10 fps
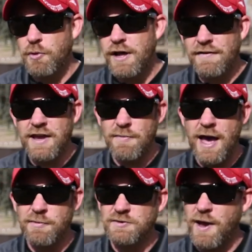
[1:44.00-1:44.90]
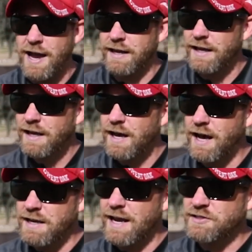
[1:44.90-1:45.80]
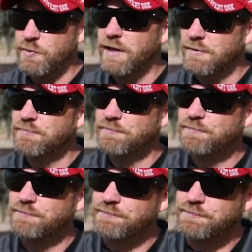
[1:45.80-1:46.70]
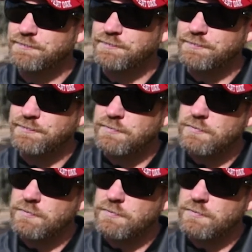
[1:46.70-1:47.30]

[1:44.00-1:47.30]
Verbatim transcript: will have Gabe Abbott back uh, next week. Uh,